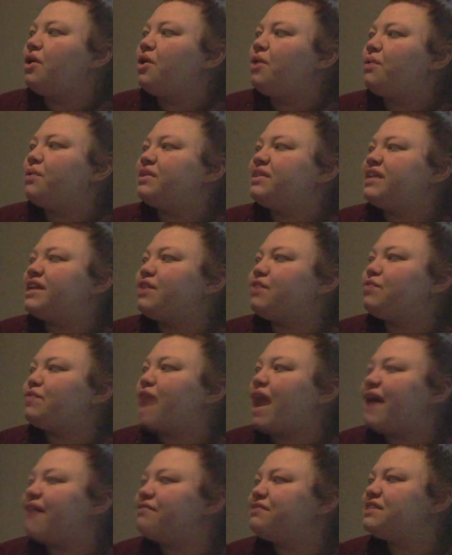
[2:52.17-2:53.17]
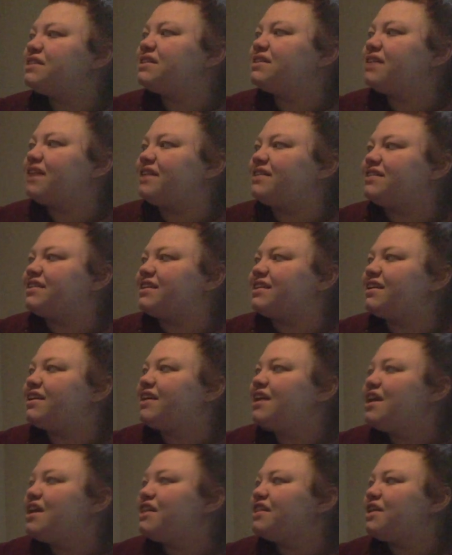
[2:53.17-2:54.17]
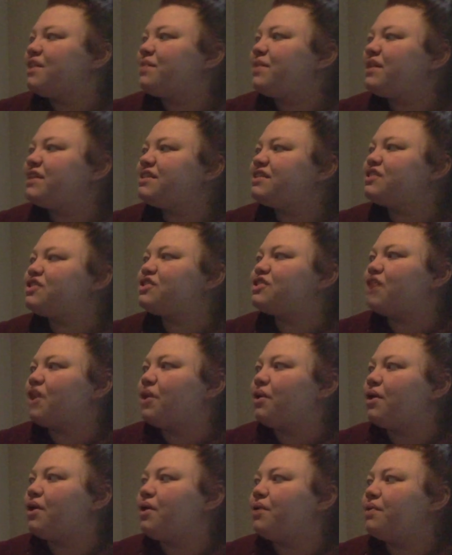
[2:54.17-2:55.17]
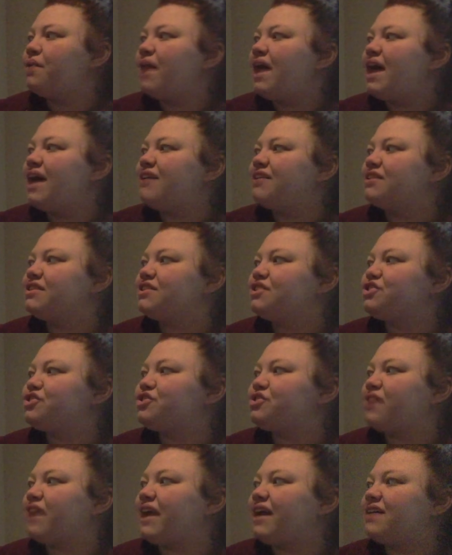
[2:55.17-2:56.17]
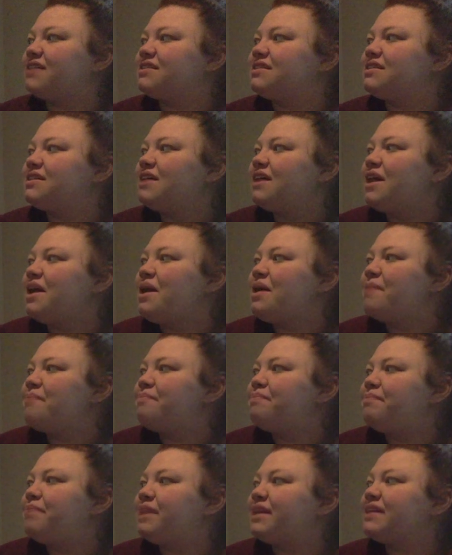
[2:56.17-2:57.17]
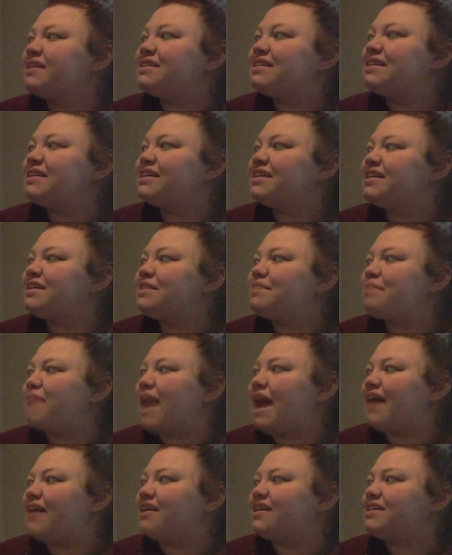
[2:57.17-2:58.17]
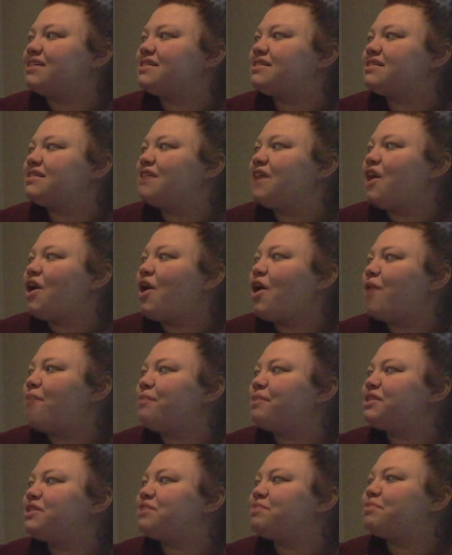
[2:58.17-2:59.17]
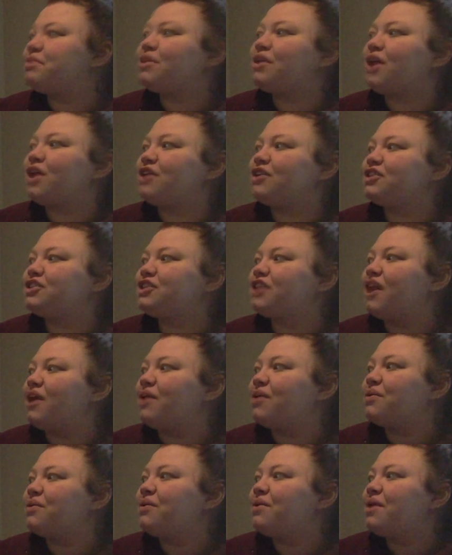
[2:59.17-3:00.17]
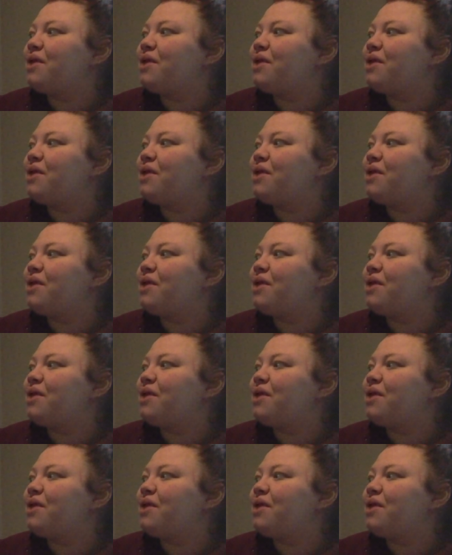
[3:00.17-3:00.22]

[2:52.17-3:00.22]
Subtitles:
When they arrived in London, they went to Soho and the Strand, Piccadilly and the Palace, hoping to put on a show.